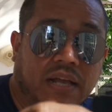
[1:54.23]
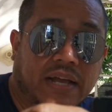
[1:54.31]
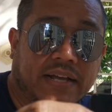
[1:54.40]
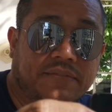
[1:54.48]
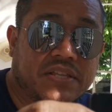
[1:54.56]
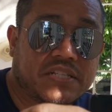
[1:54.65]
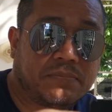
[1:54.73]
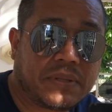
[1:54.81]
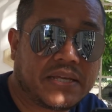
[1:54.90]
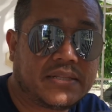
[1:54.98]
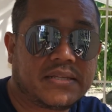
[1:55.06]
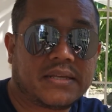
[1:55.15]
I have this
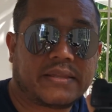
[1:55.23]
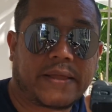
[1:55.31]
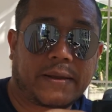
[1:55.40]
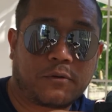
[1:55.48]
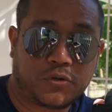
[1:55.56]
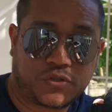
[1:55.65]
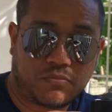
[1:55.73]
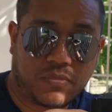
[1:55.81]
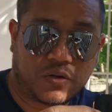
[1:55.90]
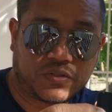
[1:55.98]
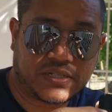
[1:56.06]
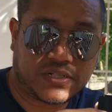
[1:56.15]
plate that I'm going to
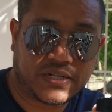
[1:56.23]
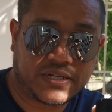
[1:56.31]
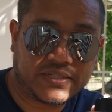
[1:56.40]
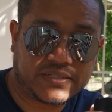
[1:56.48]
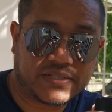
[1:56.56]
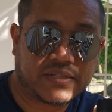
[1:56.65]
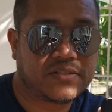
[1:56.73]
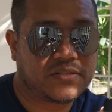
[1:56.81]
mount underneath.